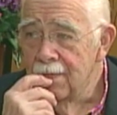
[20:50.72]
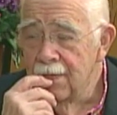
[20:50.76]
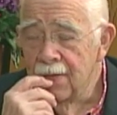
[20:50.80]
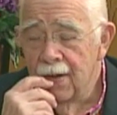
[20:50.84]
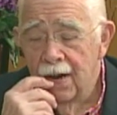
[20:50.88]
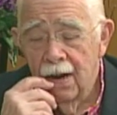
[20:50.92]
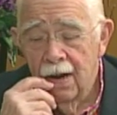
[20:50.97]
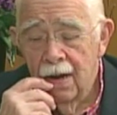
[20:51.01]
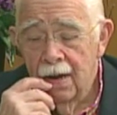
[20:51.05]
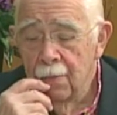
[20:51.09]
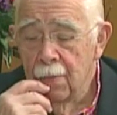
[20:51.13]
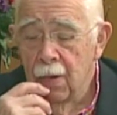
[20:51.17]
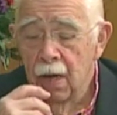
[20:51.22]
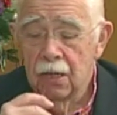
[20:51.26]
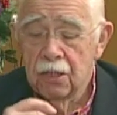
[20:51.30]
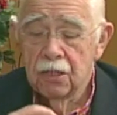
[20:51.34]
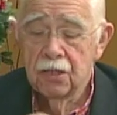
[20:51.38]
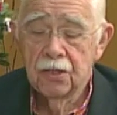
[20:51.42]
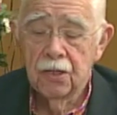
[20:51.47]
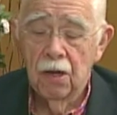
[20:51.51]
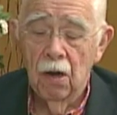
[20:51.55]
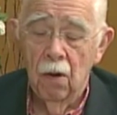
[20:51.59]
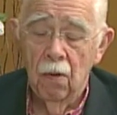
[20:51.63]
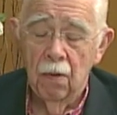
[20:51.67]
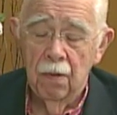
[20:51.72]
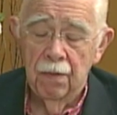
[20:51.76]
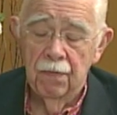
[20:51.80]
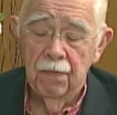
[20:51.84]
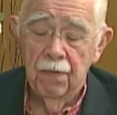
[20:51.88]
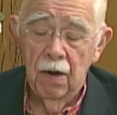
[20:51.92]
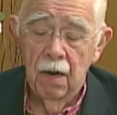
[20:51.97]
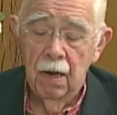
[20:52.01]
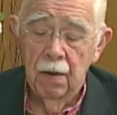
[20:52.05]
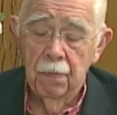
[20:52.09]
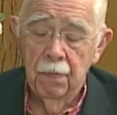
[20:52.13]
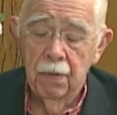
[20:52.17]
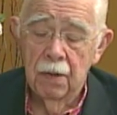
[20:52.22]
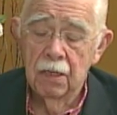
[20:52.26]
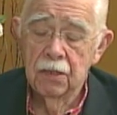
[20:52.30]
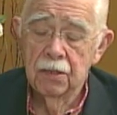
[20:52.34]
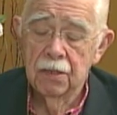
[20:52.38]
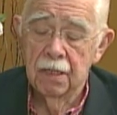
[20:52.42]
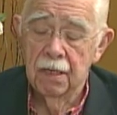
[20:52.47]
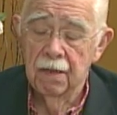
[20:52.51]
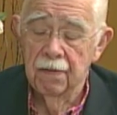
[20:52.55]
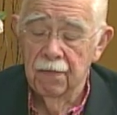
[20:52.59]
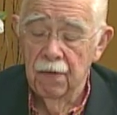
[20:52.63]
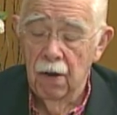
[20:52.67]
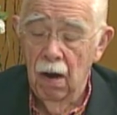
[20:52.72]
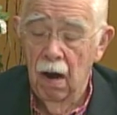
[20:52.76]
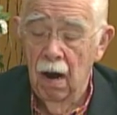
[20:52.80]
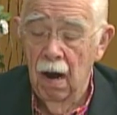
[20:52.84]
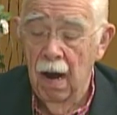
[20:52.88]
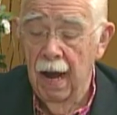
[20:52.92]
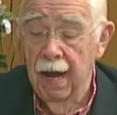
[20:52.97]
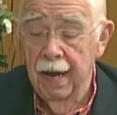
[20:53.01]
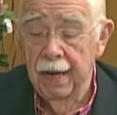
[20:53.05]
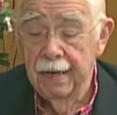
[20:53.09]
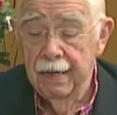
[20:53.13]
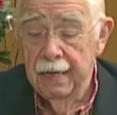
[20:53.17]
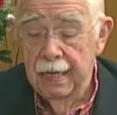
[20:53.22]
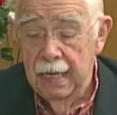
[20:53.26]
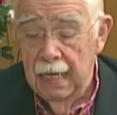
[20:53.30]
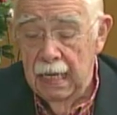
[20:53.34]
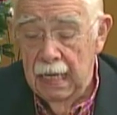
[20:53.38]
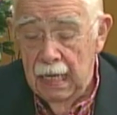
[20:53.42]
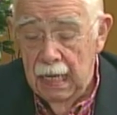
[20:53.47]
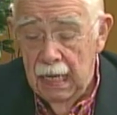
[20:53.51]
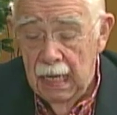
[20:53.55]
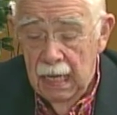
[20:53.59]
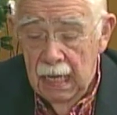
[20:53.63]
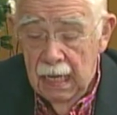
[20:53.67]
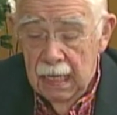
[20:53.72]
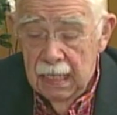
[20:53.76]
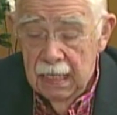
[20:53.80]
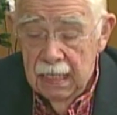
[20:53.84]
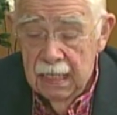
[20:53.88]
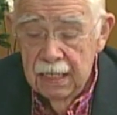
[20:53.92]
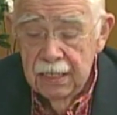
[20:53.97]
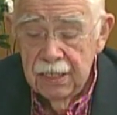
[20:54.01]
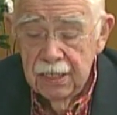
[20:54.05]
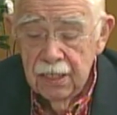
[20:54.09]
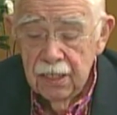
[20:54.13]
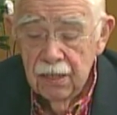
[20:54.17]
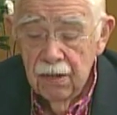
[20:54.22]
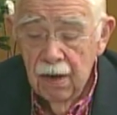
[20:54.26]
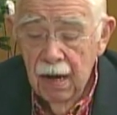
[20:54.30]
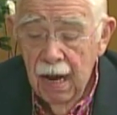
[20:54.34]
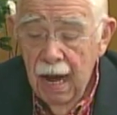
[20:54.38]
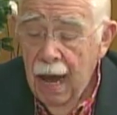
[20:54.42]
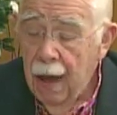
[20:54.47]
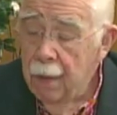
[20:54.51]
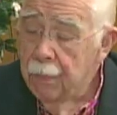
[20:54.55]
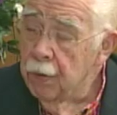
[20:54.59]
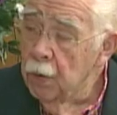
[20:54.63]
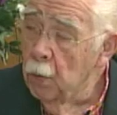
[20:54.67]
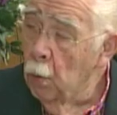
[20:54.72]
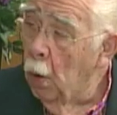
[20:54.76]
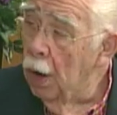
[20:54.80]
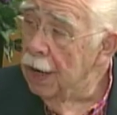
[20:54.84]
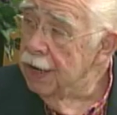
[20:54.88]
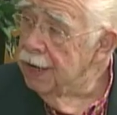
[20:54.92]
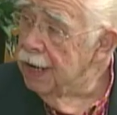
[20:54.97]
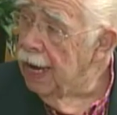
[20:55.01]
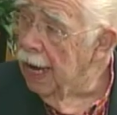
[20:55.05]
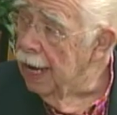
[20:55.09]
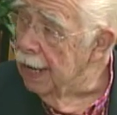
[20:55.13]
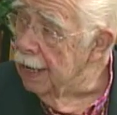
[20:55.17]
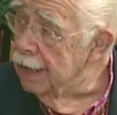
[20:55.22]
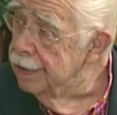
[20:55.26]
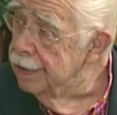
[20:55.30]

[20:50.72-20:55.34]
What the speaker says: Very much so, and very appreciative. All right. This is going to happen what day?